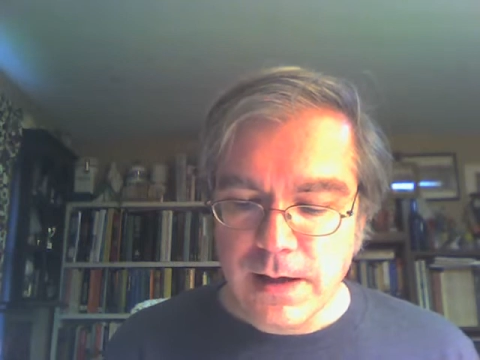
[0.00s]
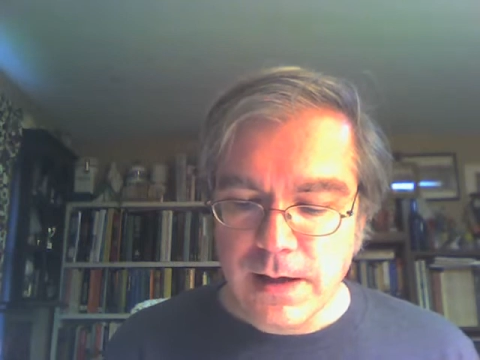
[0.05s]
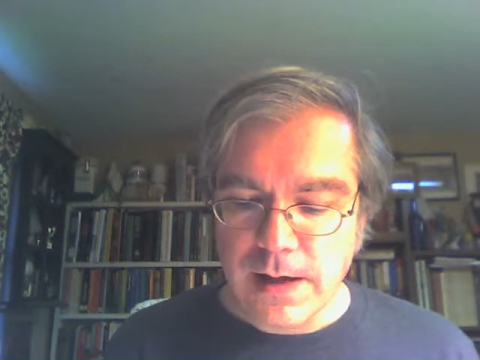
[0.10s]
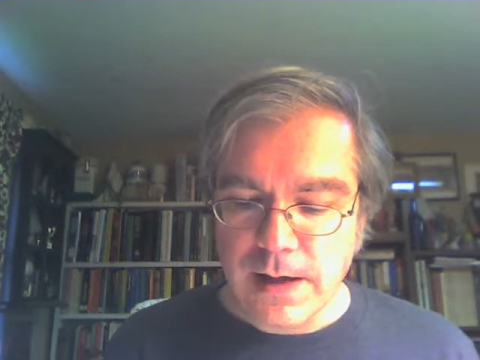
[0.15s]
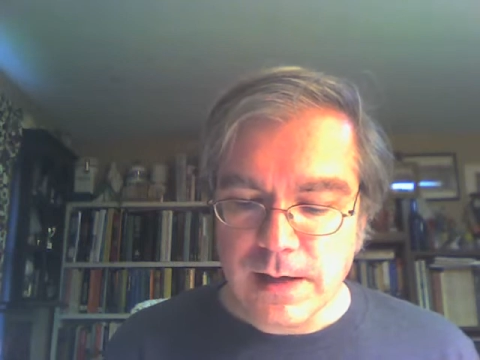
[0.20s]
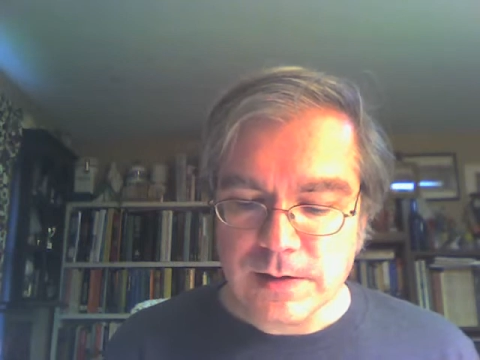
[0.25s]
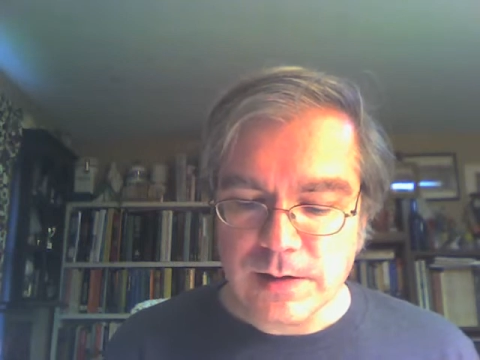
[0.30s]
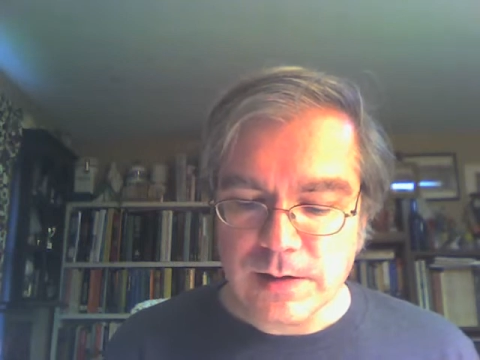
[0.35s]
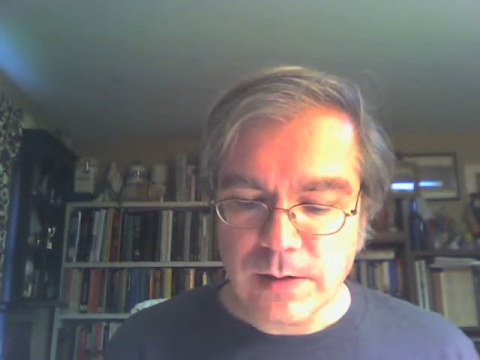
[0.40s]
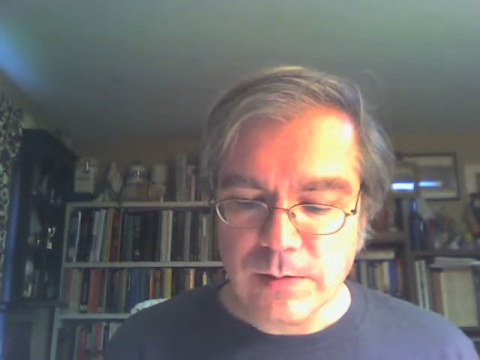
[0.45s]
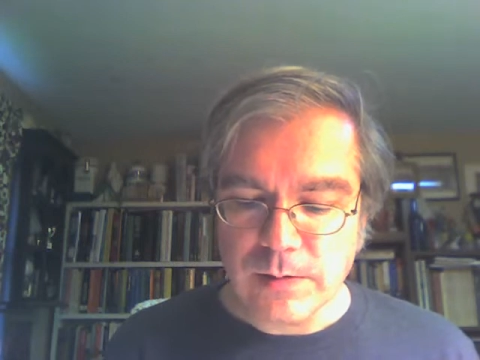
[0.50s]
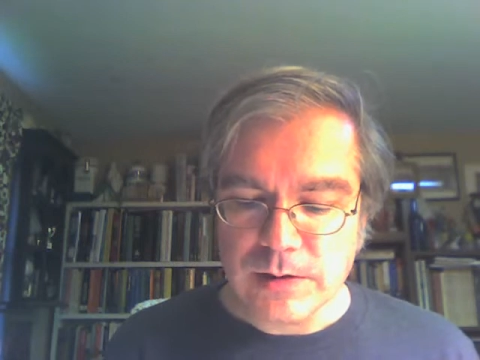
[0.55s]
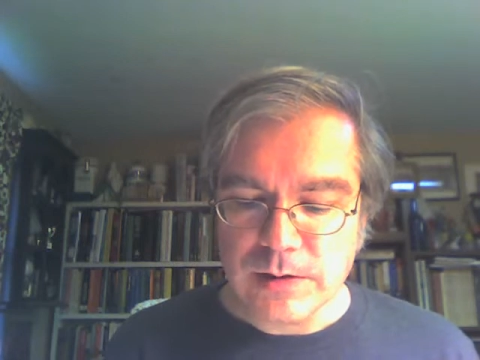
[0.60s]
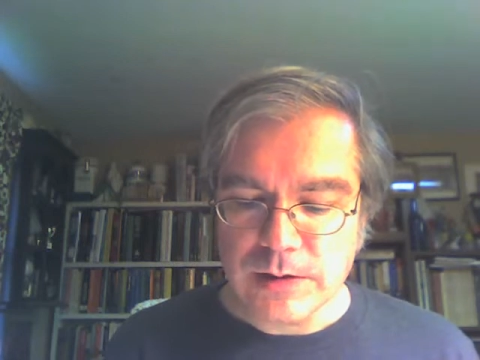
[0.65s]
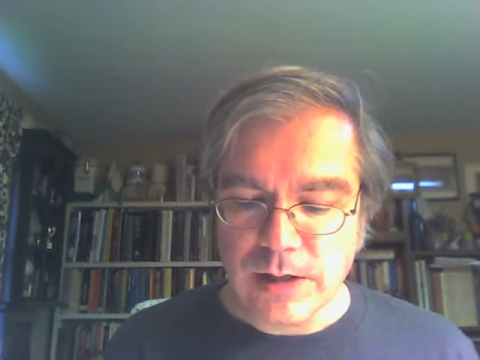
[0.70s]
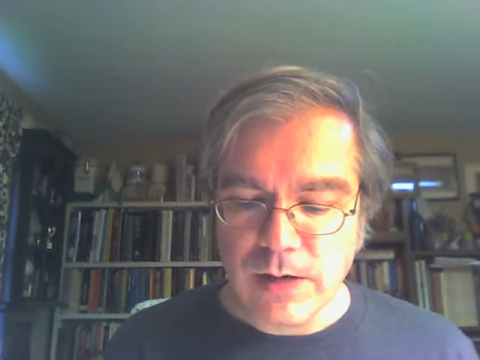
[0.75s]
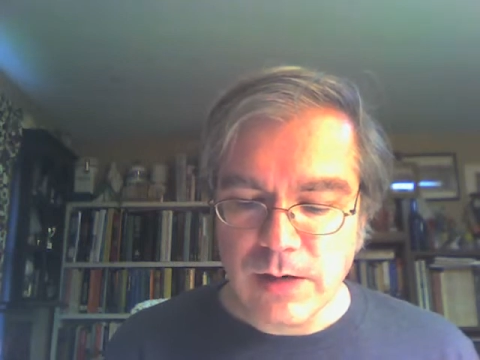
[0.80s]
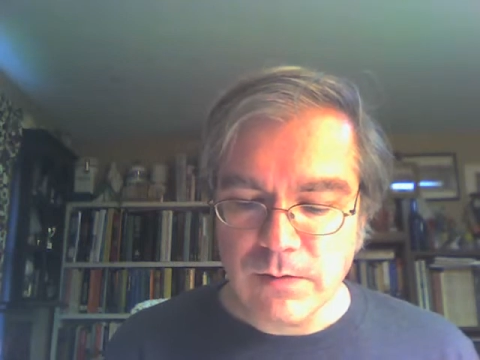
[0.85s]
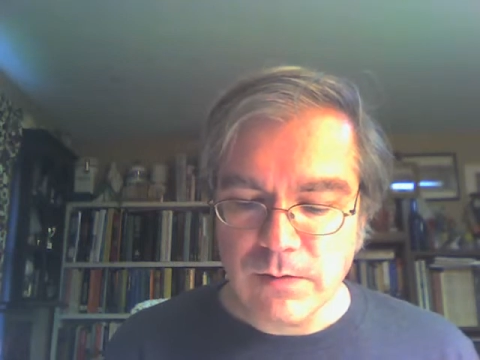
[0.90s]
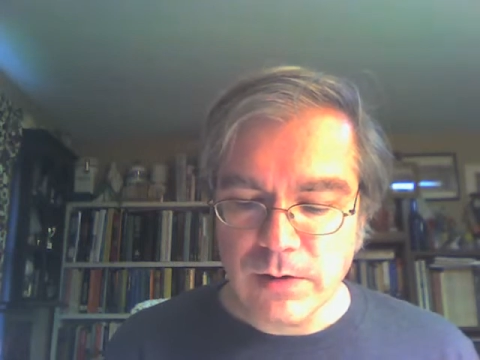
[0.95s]
As there was
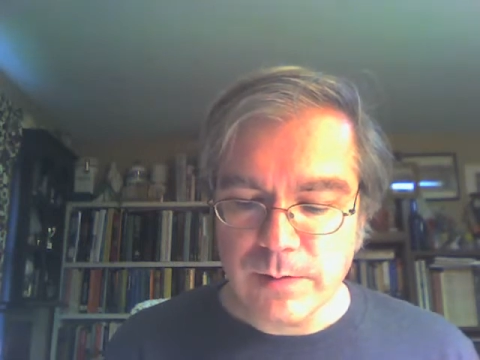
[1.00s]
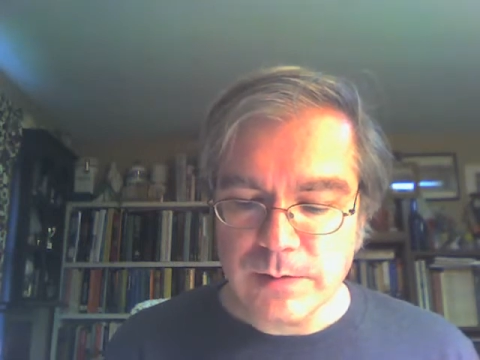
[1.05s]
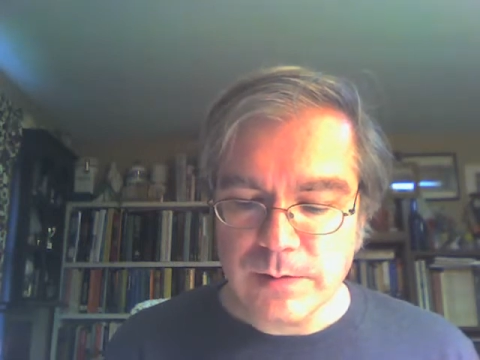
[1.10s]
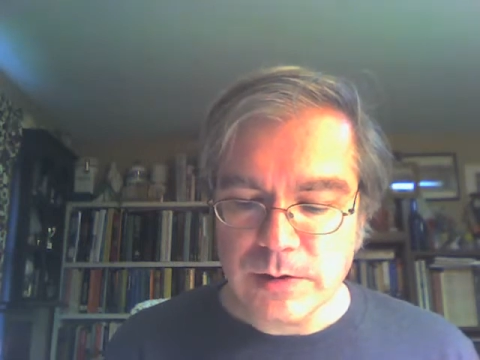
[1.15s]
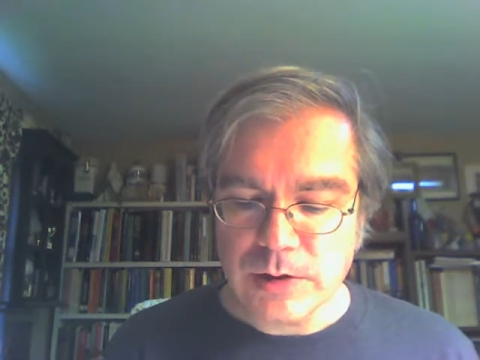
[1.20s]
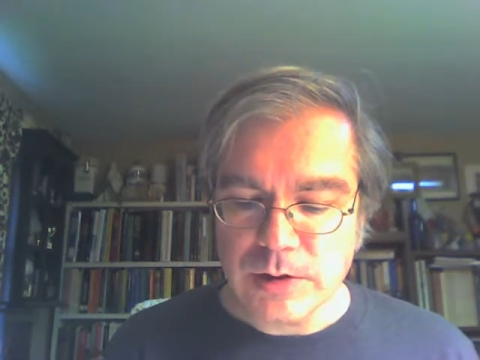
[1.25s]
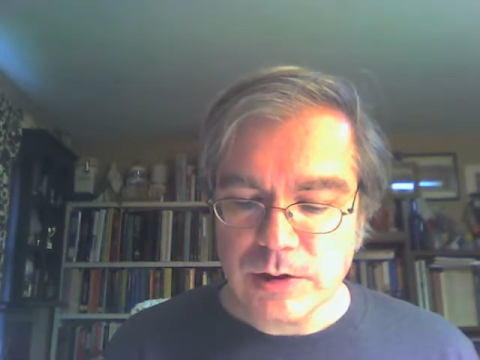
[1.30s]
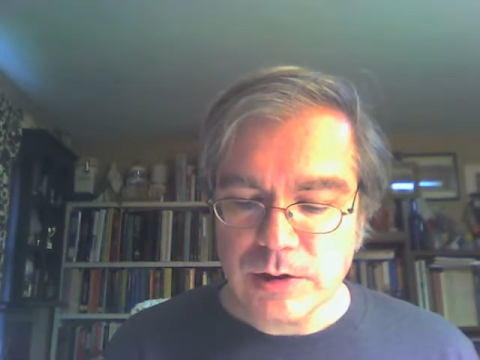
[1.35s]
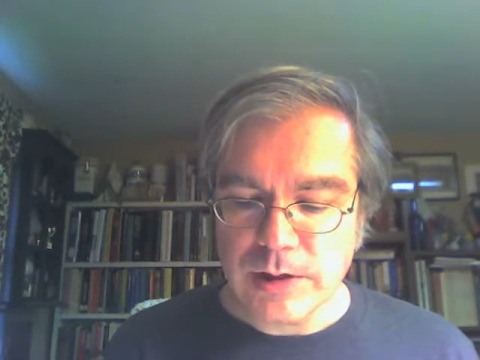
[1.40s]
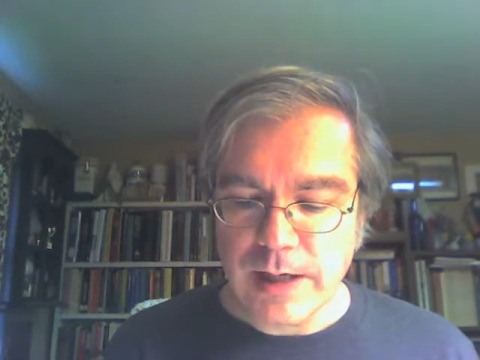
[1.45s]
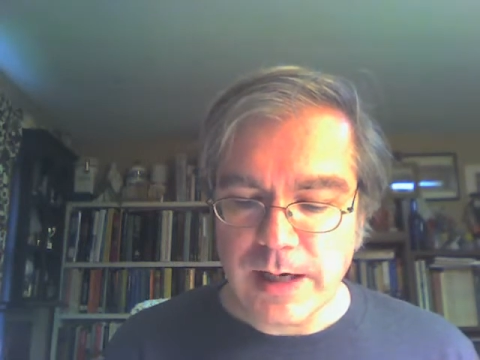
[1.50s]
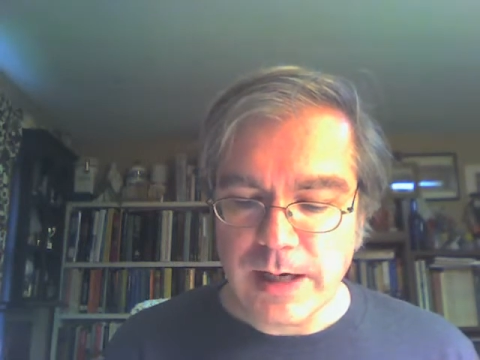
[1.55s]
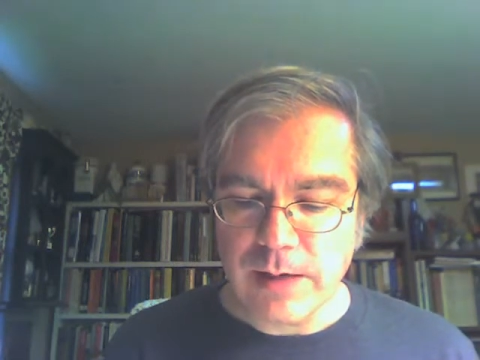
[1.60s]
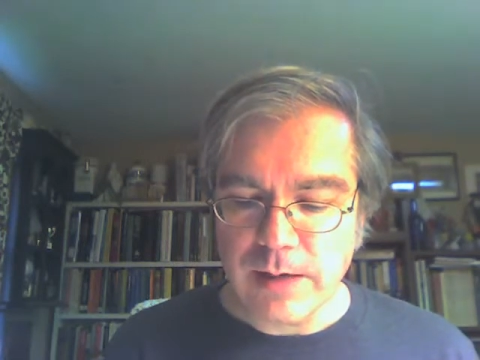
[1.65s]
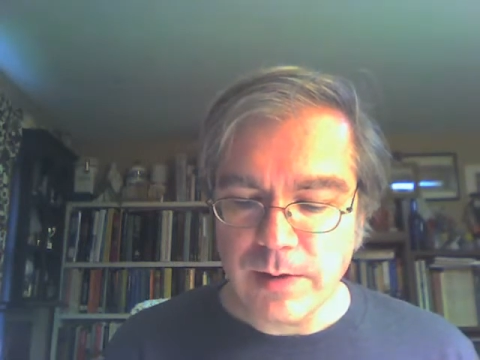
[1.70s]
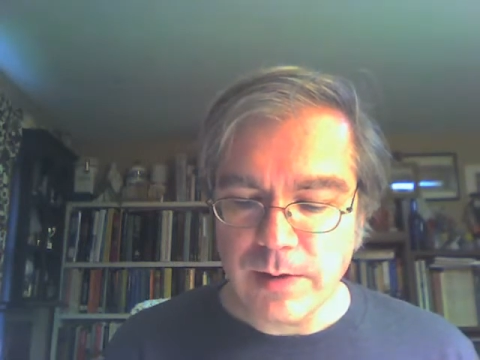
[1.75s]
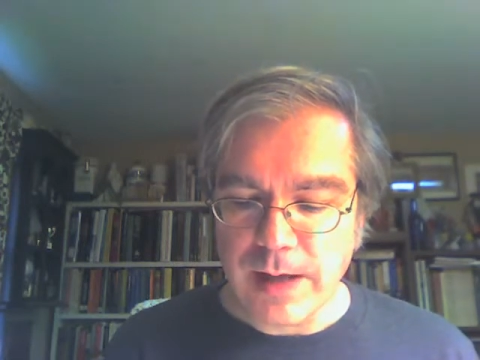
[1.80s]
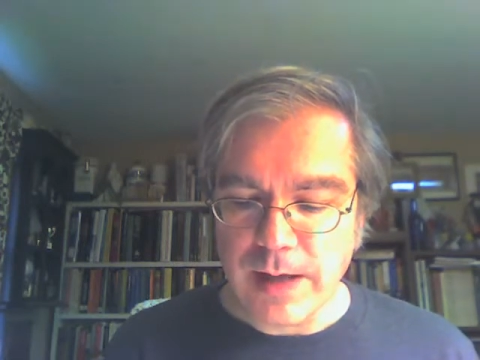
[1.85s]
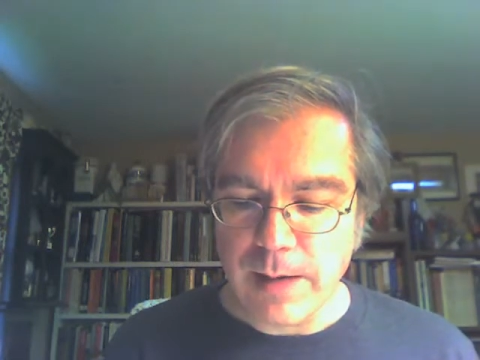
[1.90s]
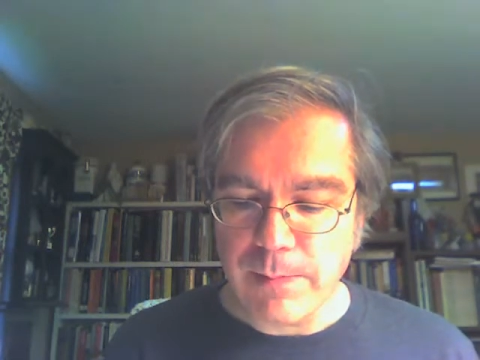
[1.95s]
no room to stand
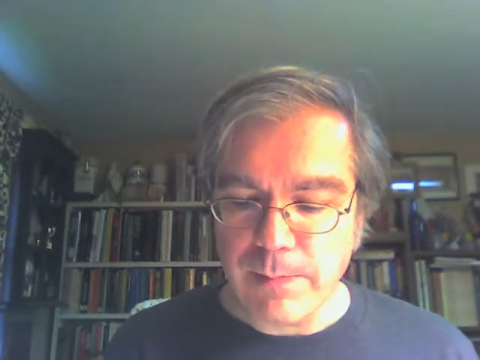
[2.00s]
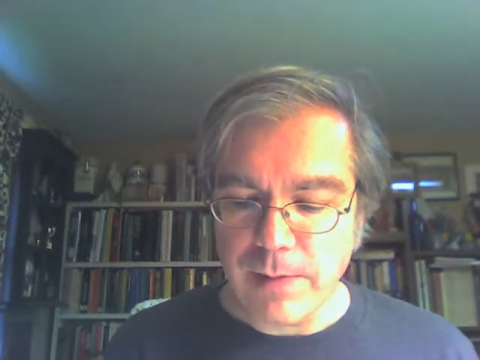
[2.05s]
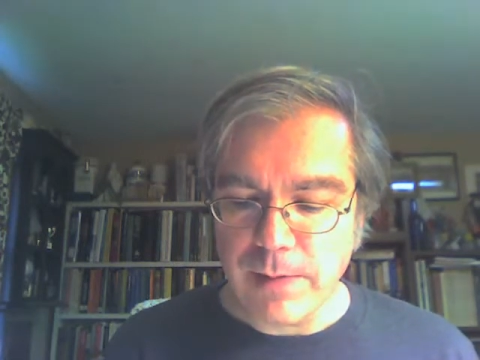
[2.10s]
without